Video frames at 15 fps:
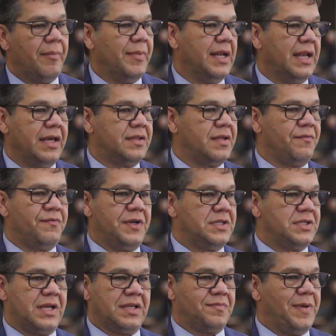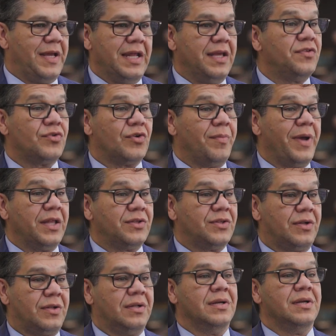I mean, Laserfiche has been
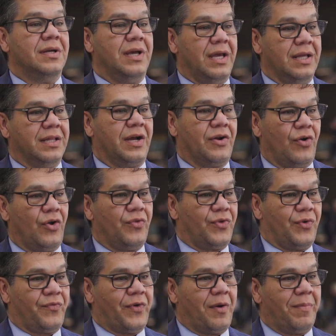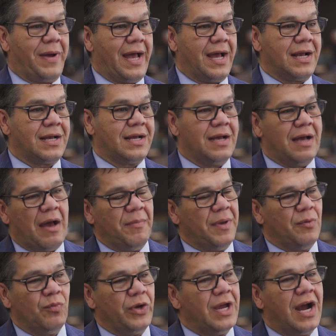instrumental in the growth of our bank. I
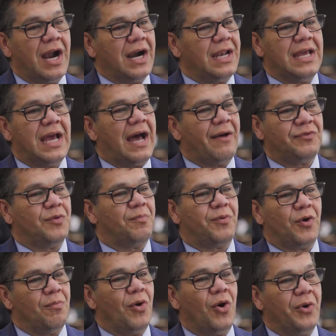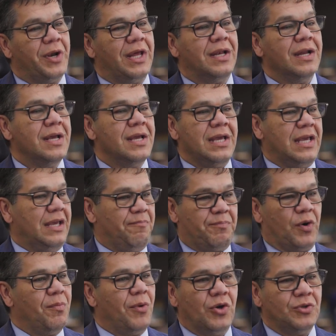mean, we hardly have to promote it. It
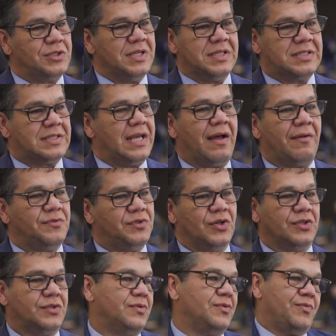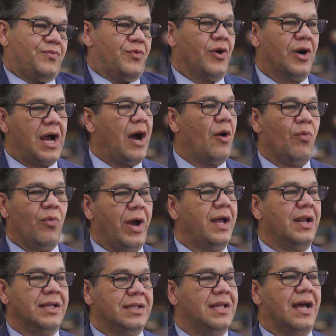promotes itself just for how
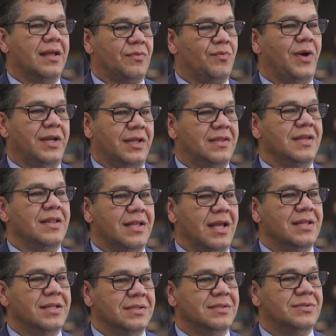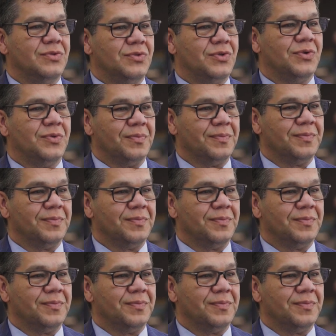well it does what it's intending to do.